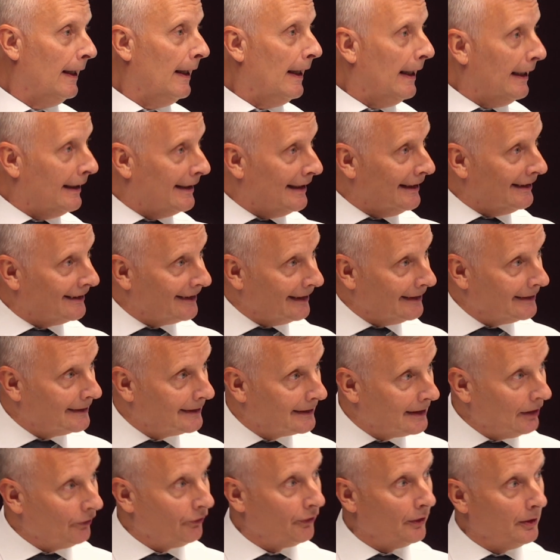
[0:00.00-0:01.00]
It is a
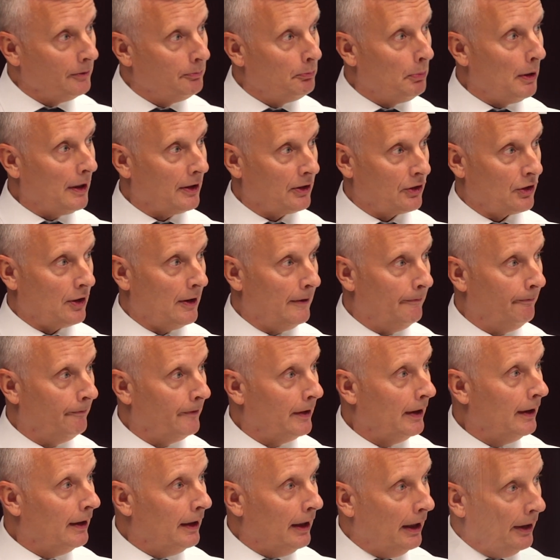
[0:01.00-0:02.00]
different picture.
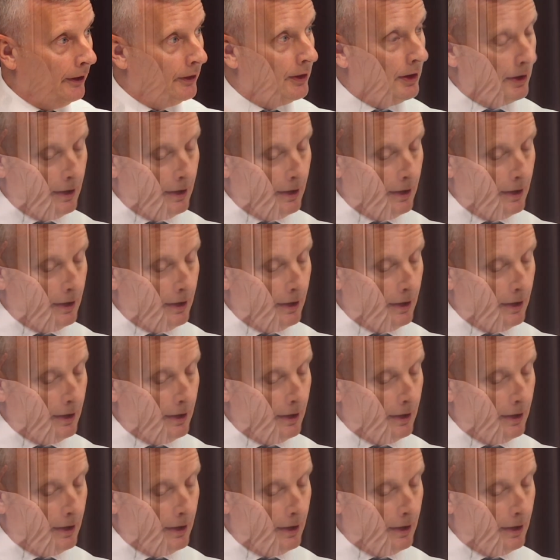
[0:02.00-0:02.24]
And